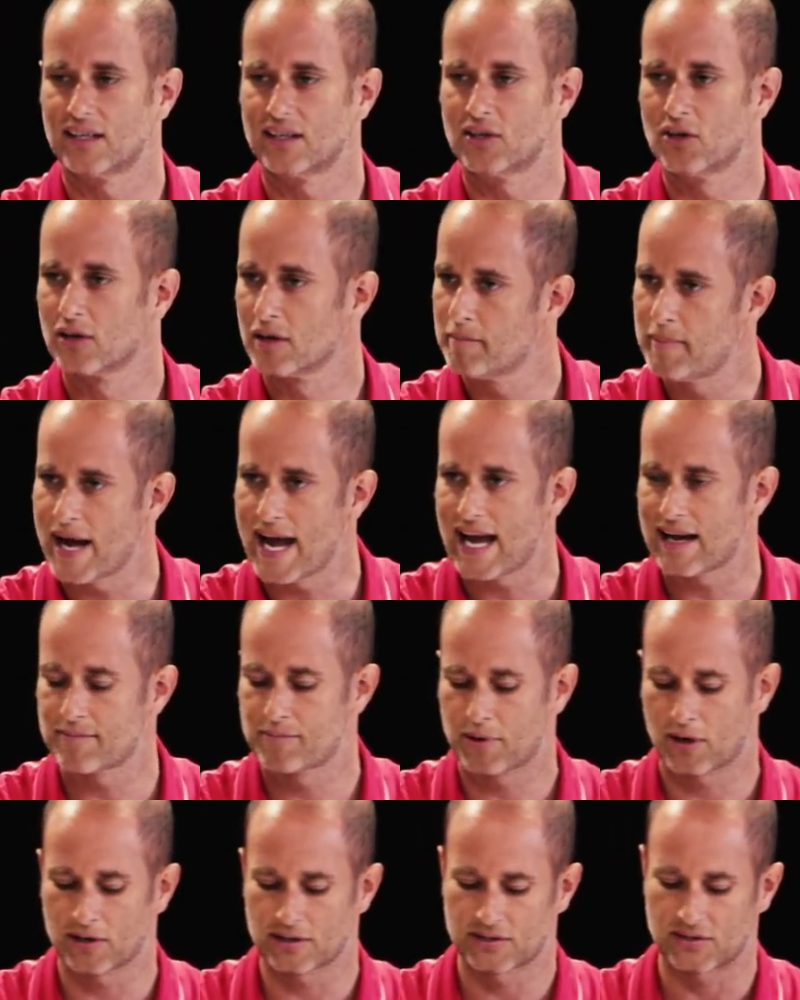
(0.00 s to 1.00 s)
You're a
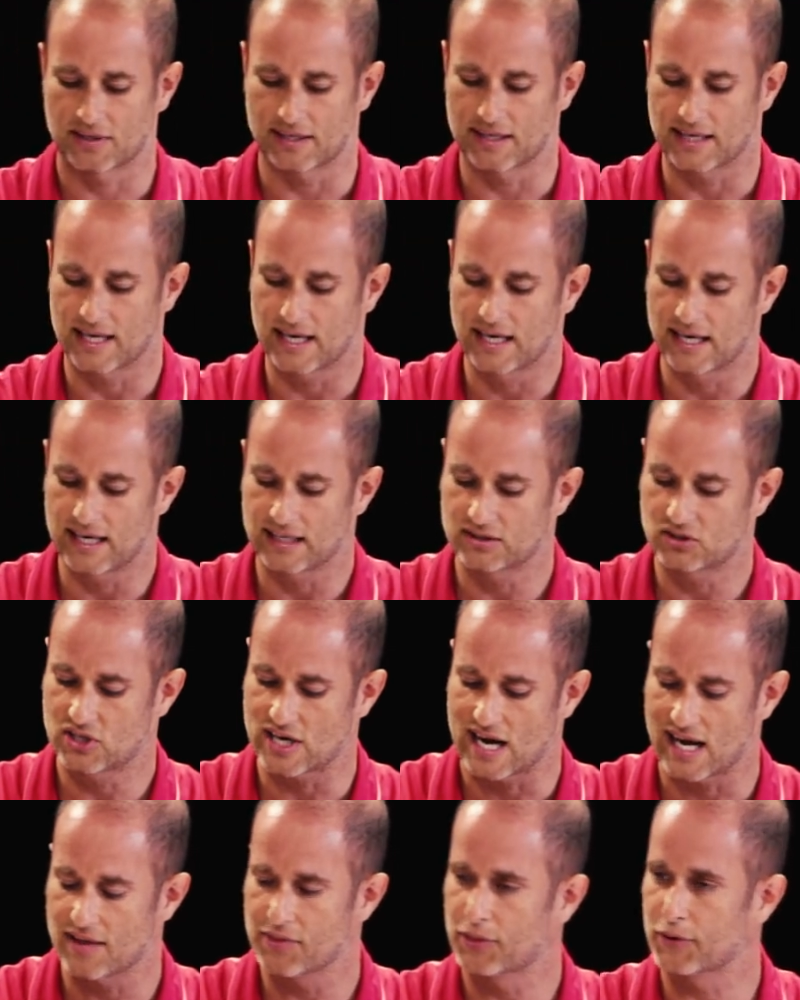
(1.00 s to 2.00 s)
bad person.
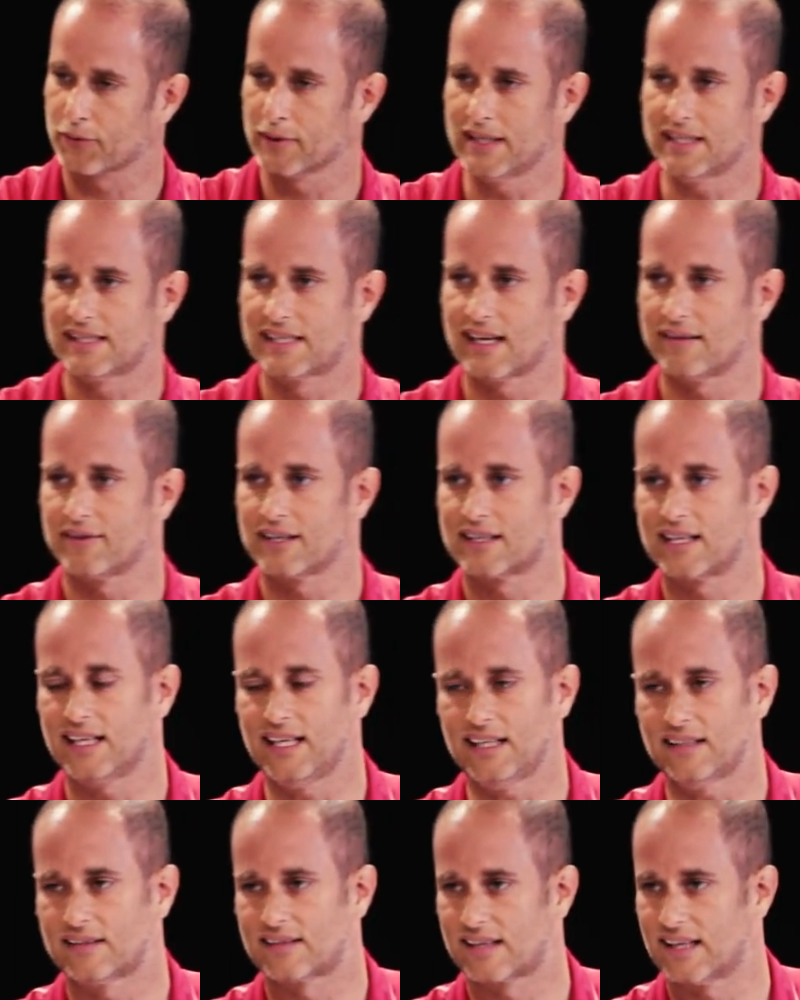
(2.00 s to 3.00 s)
John
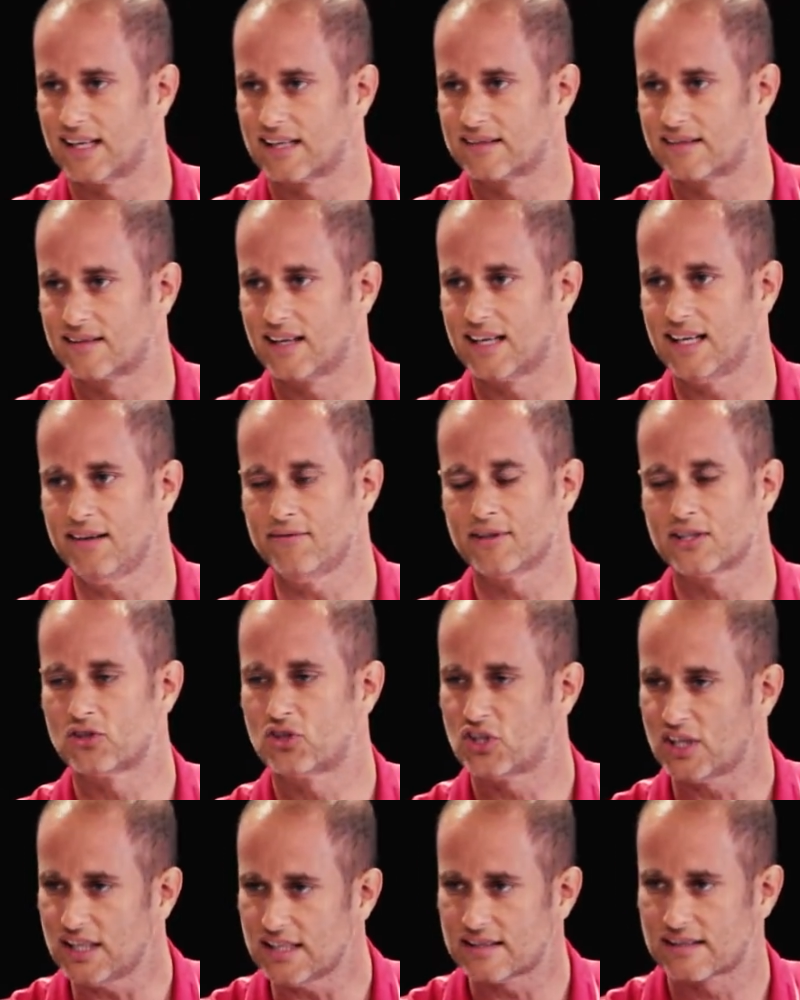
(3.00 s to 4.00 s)
3:17 says that even
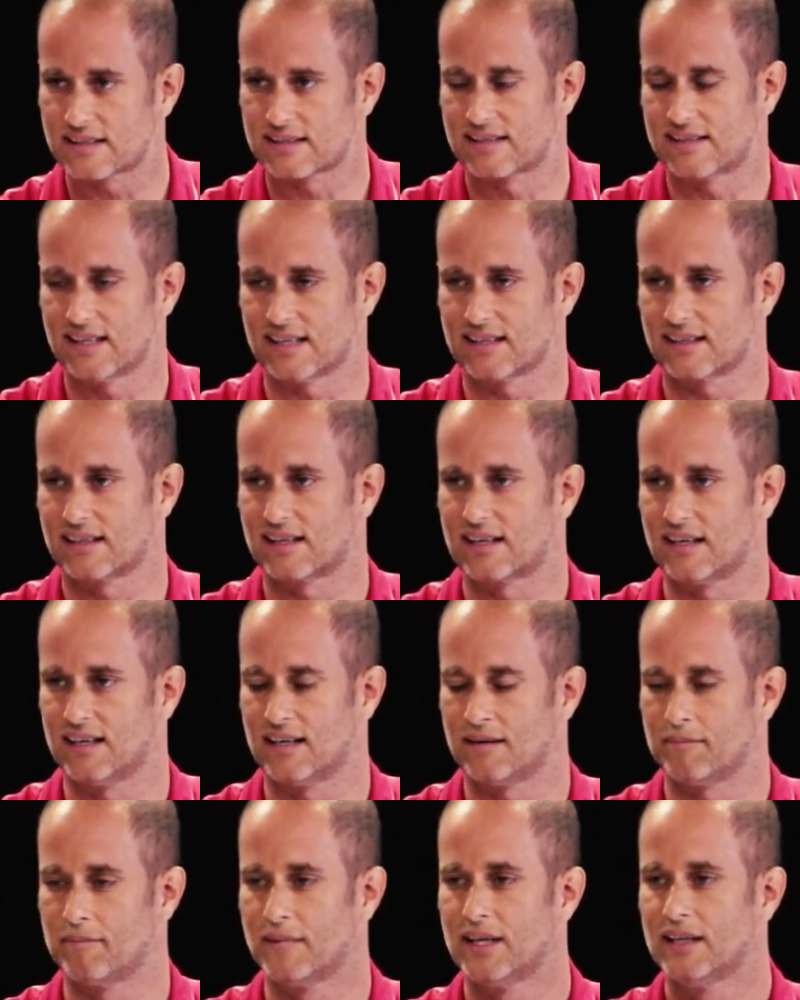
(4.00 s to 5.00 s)
Jesus didn't
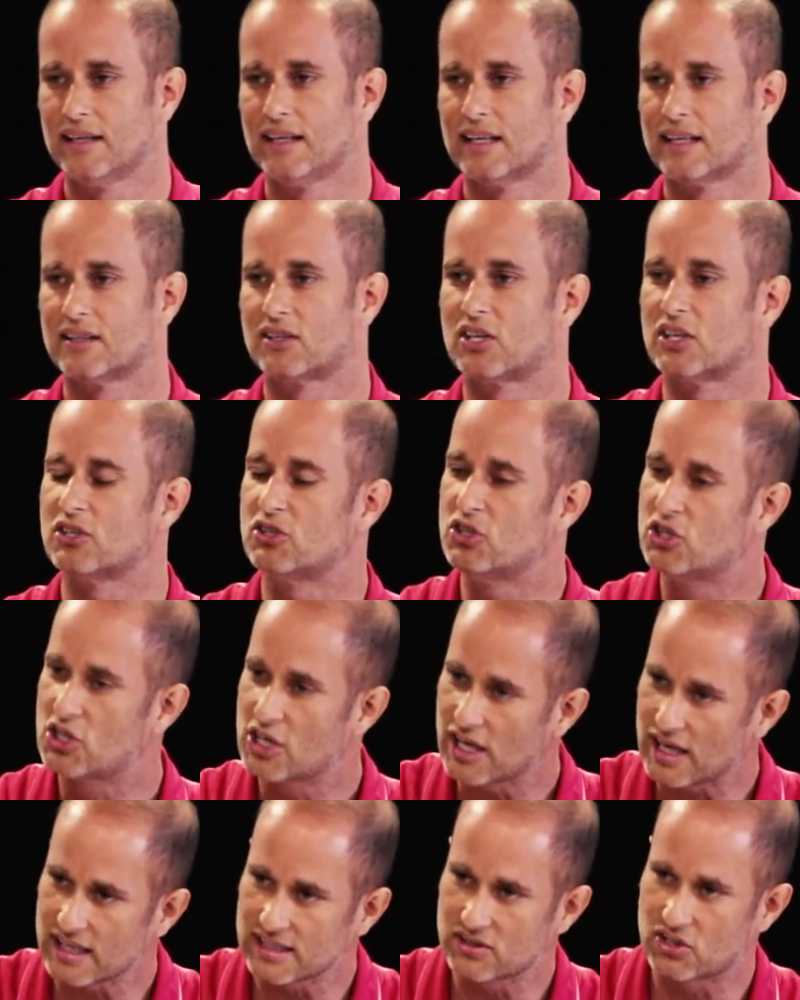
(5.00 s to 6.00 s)
come to
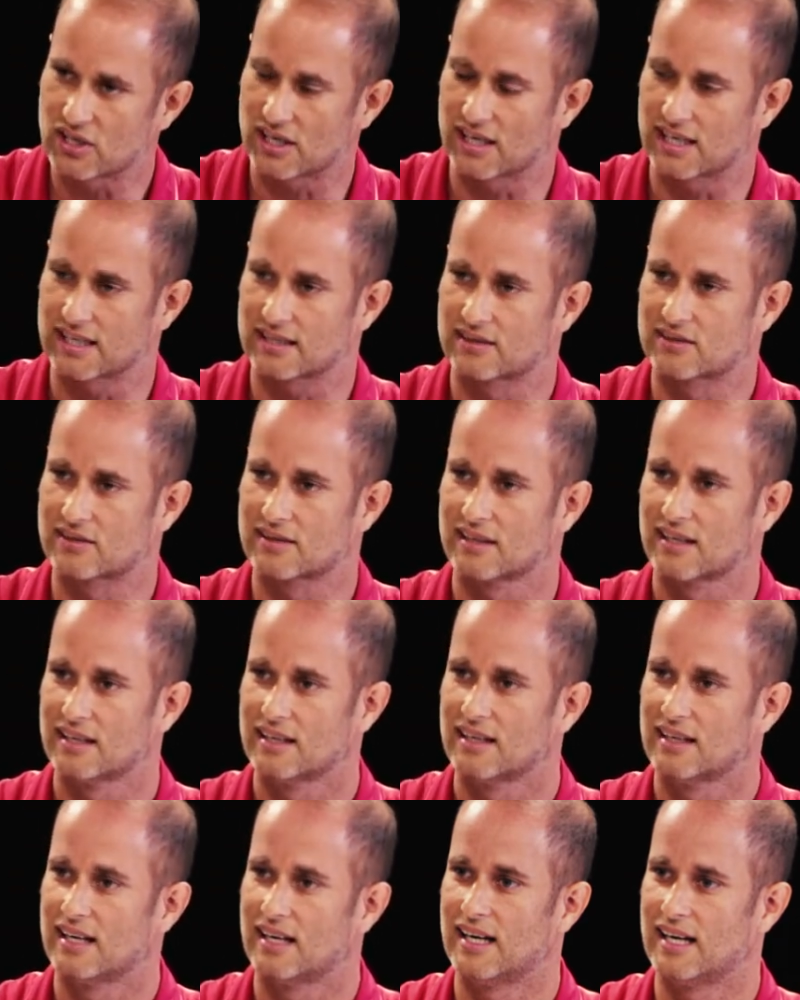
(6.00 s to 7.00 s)
judge us,
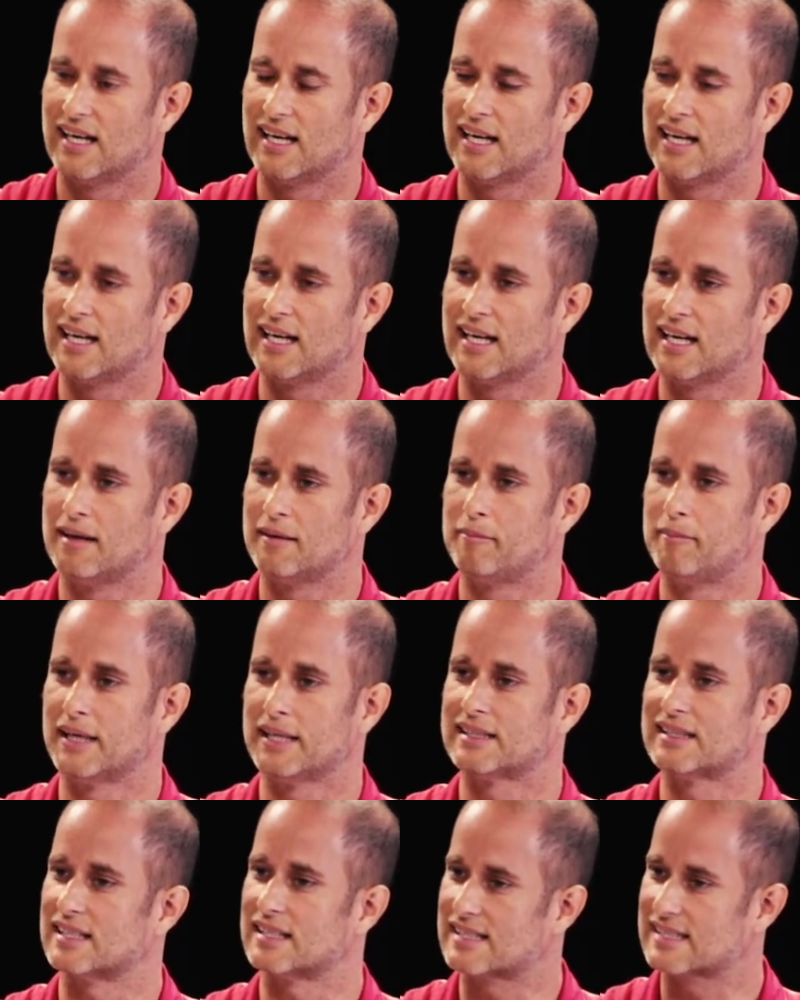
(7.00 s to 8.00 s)

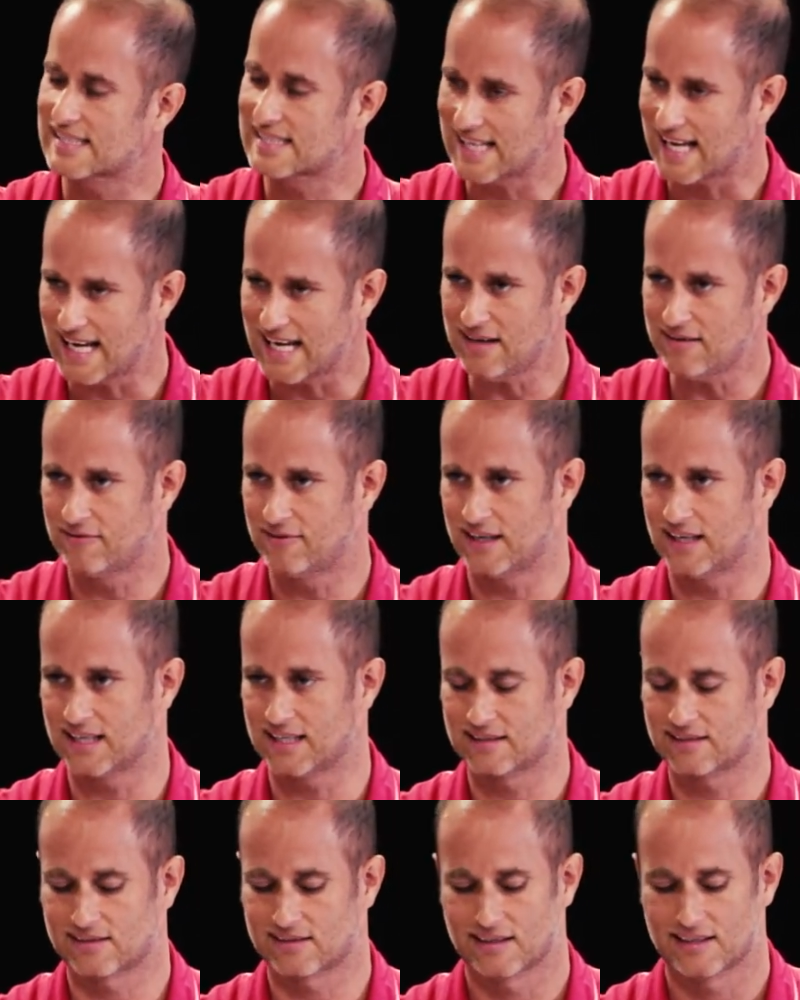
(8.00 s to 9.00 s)
but to save
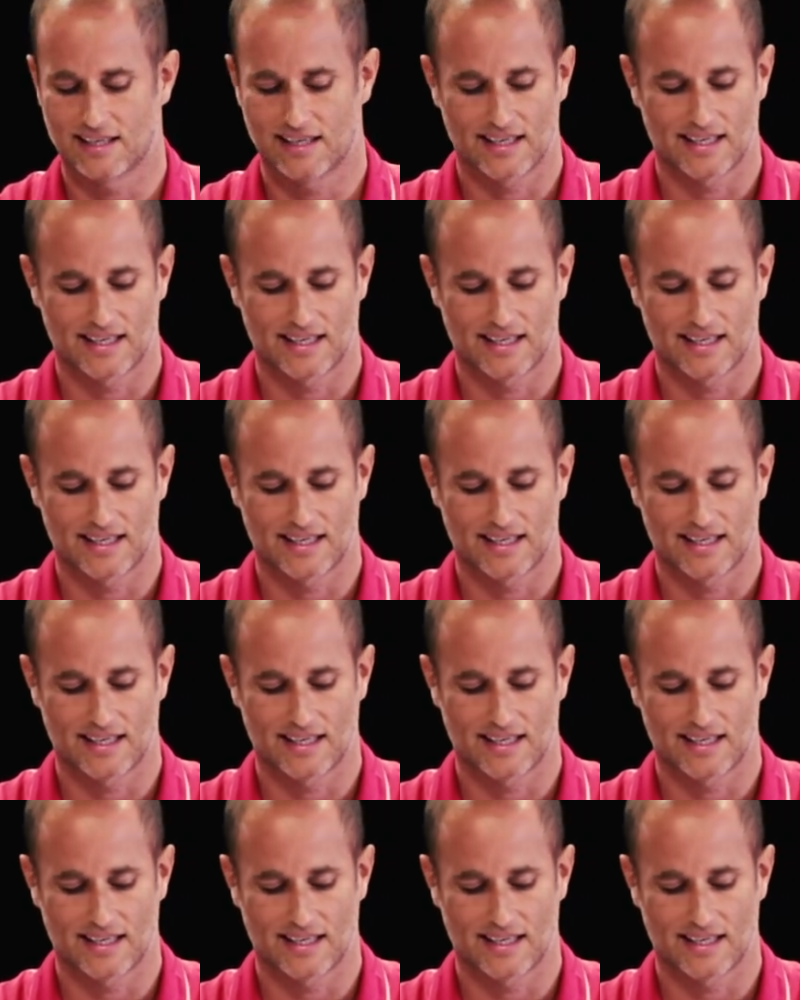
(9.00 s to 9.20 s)
us.